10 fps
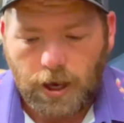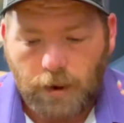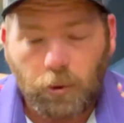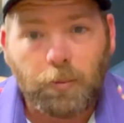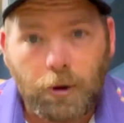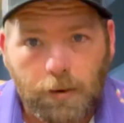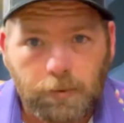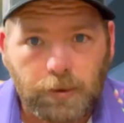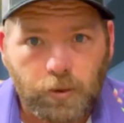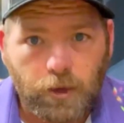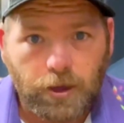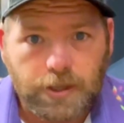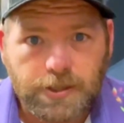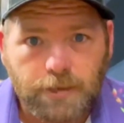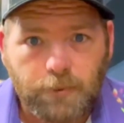We probably will
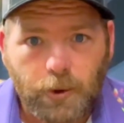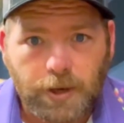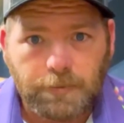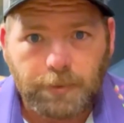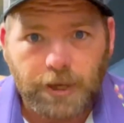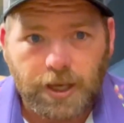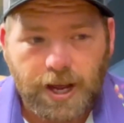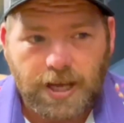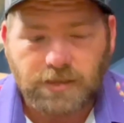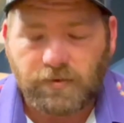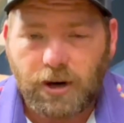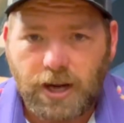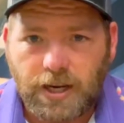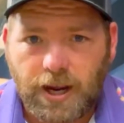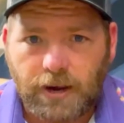at some point, but as of
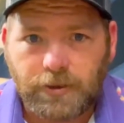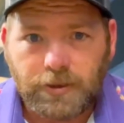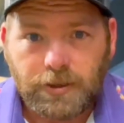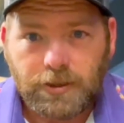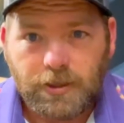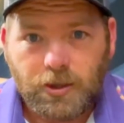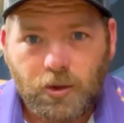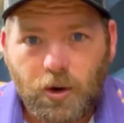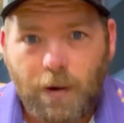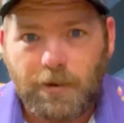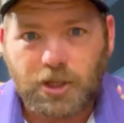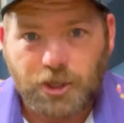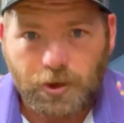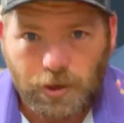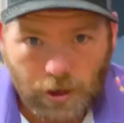right now, I'm gonna
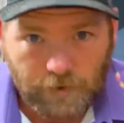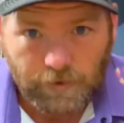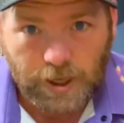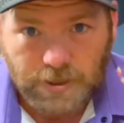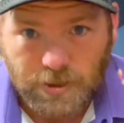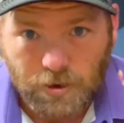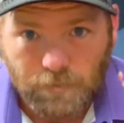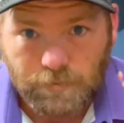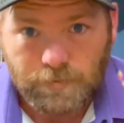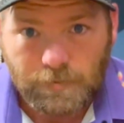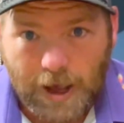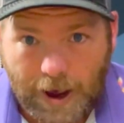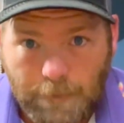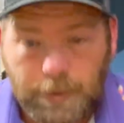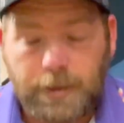show you on the Flightscope app.